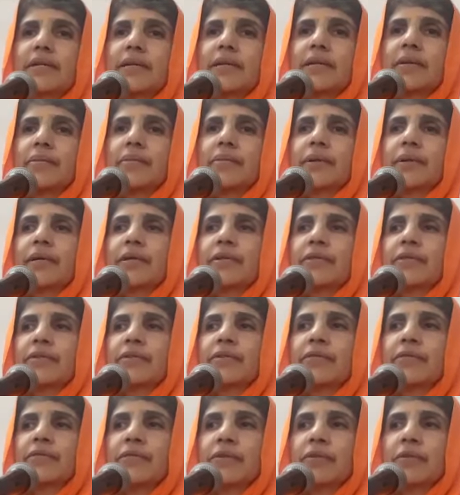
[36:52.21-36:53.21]

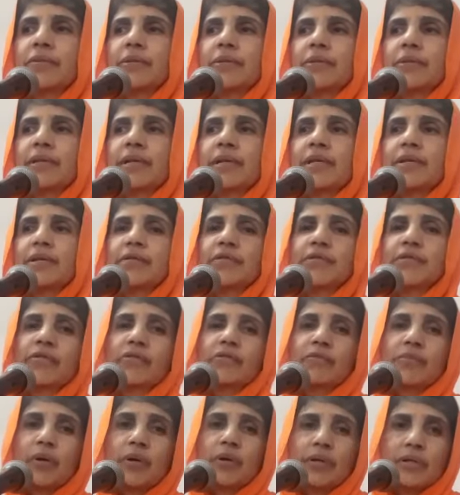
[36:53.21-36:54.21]
Liberation from a sense
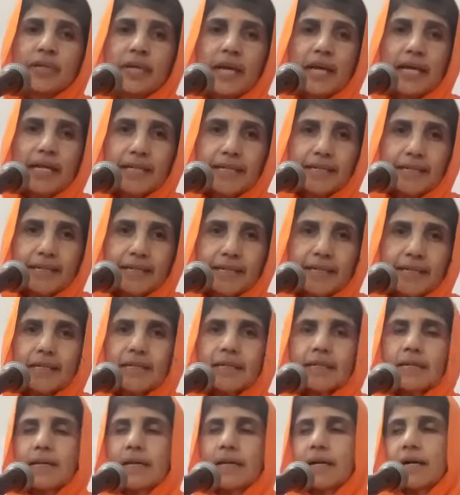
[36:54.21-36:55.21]
of mortality,
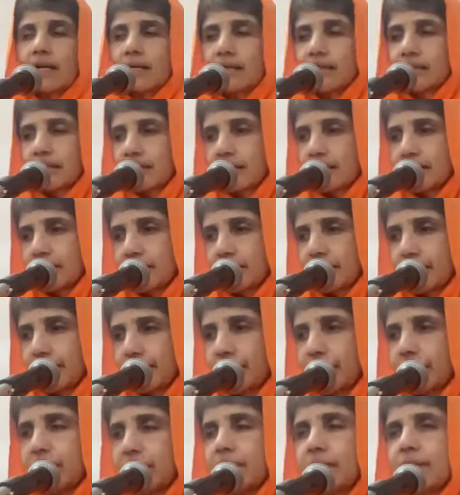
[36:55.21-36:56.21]

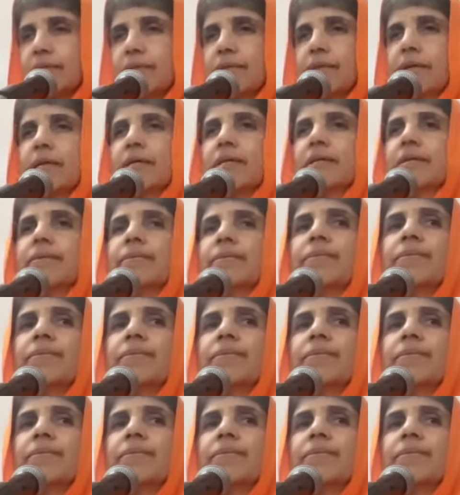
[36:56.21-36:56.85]
uncultivated desire.